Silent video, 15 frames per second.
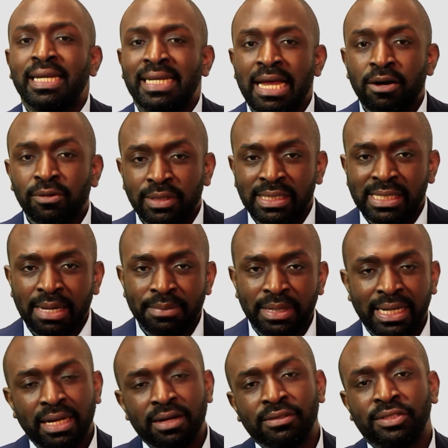that will determine the
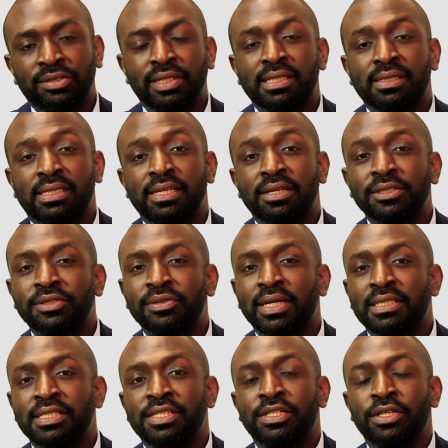kind of sales
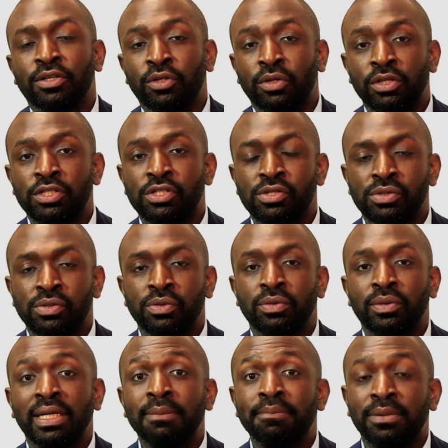strategy you're going
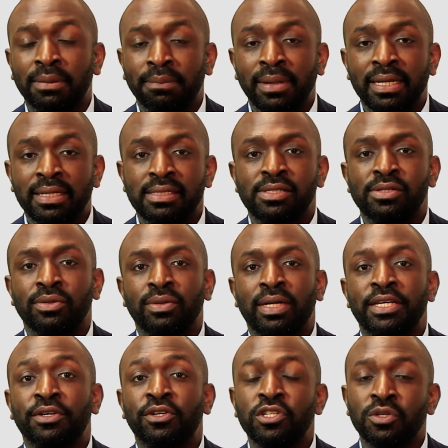to implement. So are
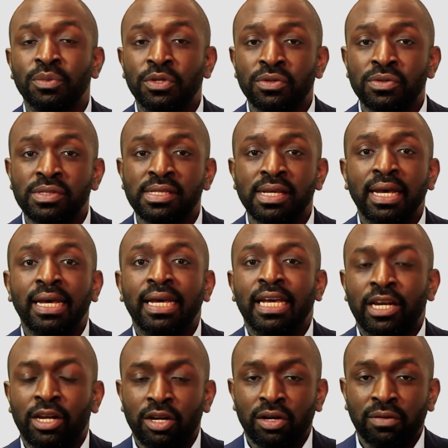you going to use
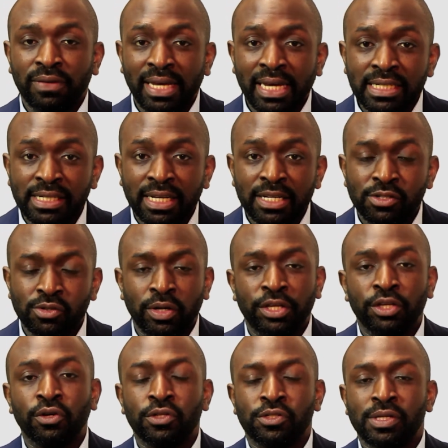a lot of agents, or are
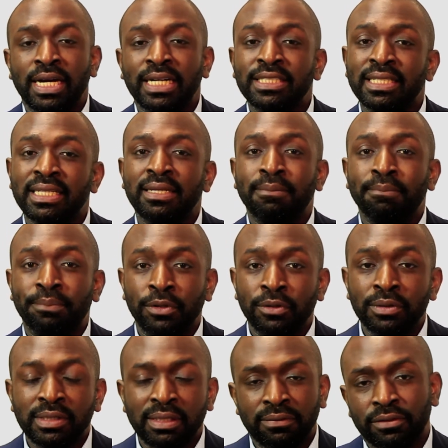you going to actually
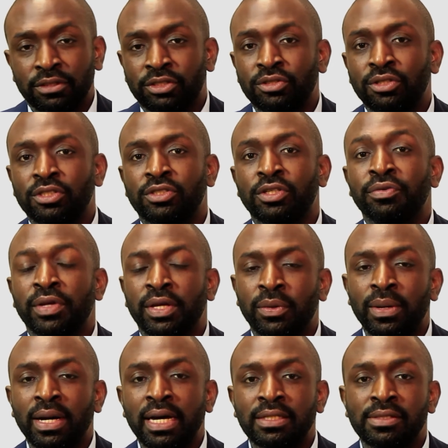build the infrastructure
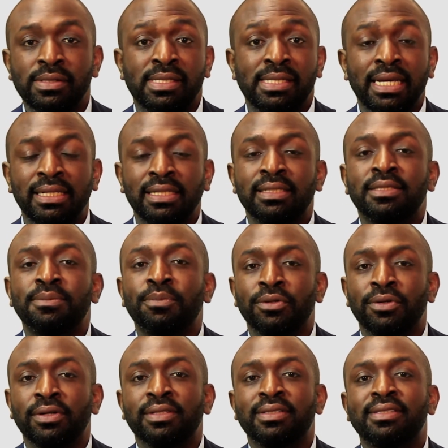required to send these
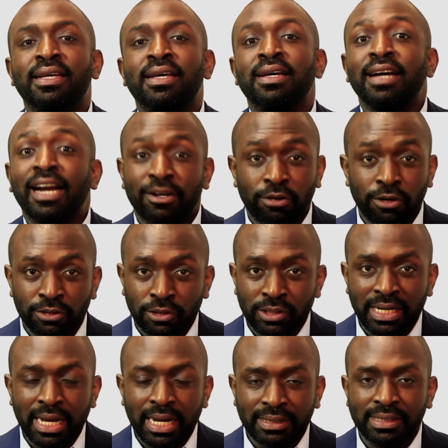products across those
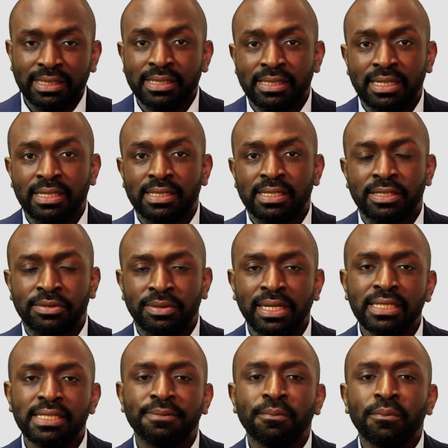large distances,
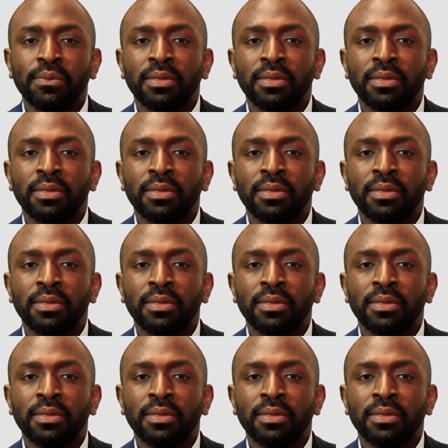right?